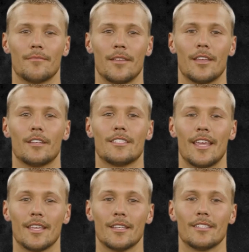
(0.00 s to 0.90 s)

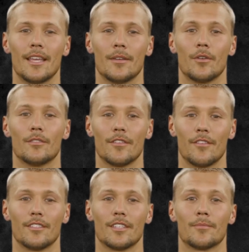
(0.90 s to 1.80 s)
Understanding the technical
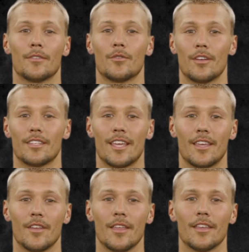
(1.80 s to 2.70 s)
differences between
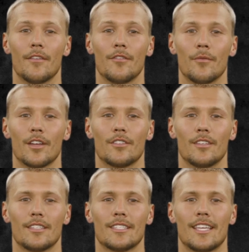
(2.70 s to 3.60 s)
data and information
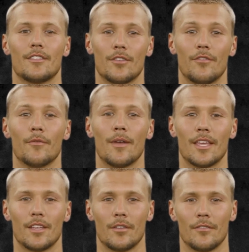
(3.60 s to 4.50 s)
is essential for
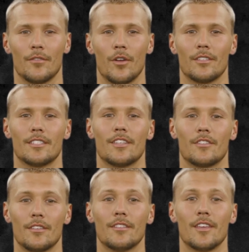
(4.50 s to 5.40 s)
making informed
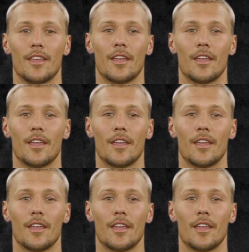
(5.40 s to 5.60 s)
decisions,